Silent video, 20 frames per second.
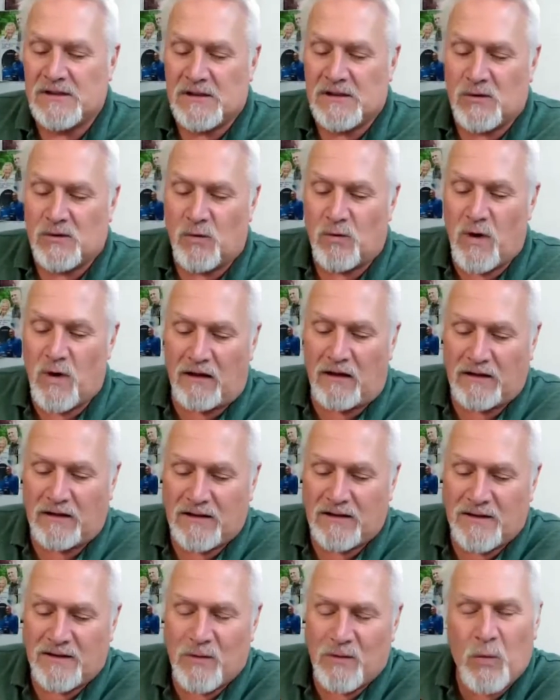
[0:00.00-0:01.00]
Well,
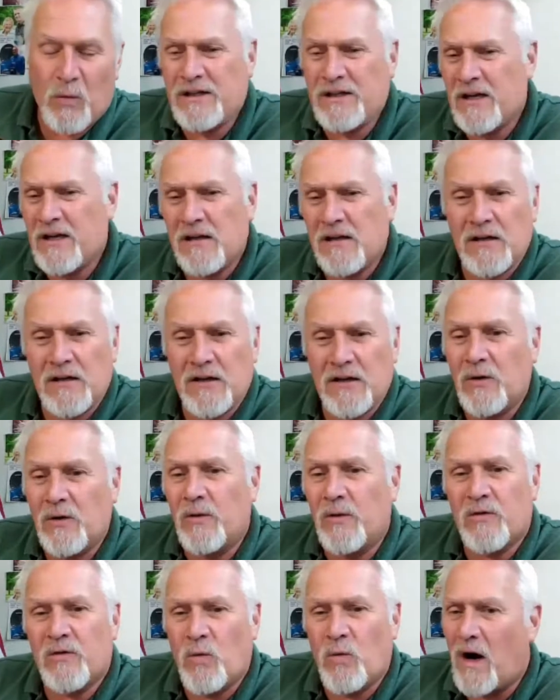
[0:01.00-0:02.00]
we didn't
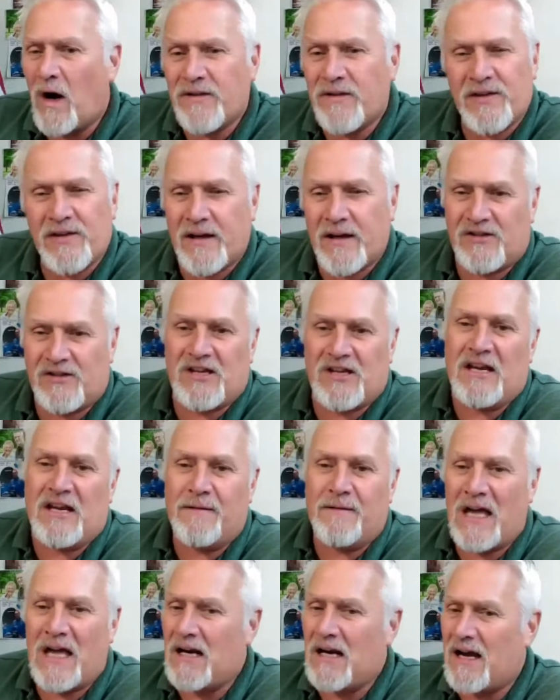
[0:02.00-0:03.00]
use 160
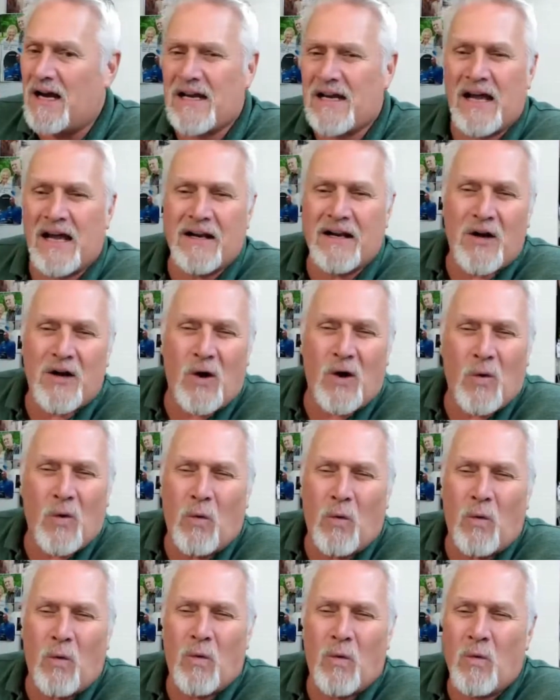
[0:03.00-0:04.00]
and i kind of go
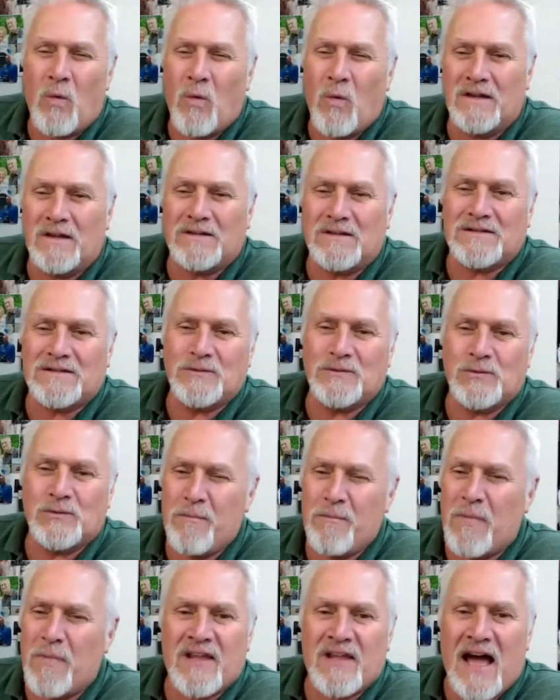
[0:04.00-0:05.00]
well we
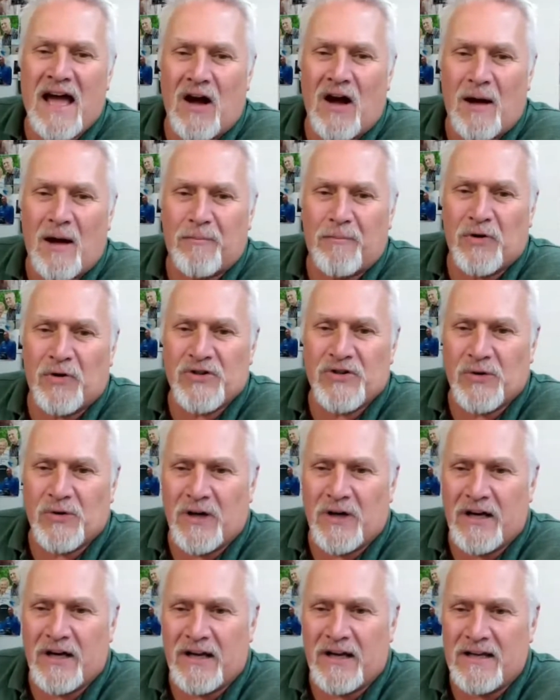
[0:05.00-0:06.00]
missed that
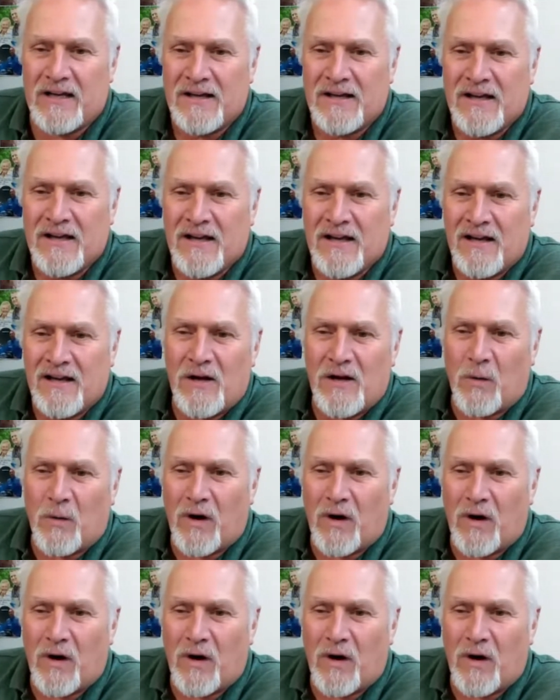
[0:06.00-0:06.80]
opportunity there were a